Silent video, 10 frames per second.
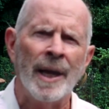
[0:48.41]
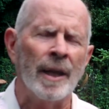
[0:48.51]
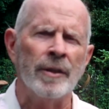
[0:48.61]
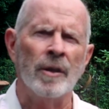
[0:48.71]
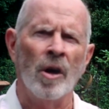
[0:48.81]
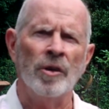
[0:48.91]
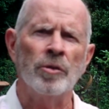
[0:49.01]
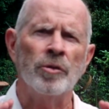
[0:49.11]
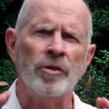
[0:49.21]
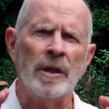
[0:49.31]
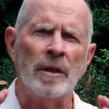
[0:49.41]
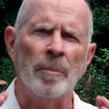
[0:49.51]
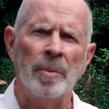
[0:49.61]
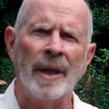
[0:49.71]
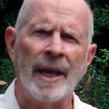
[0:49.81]
and then also seeing
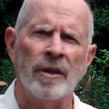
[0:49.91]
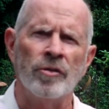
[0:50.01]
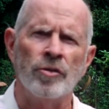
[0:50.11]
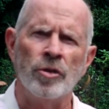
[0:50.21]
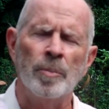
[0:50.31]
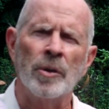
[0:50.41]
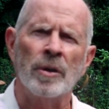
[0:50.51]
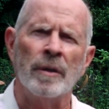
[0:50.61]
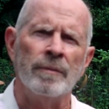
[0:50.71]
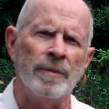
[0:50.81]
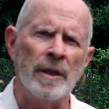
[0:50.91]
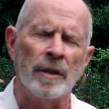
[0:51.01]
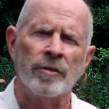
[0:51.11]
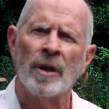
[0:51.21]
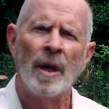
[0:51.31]
the planets Jupiter and
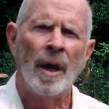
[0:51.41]
Venus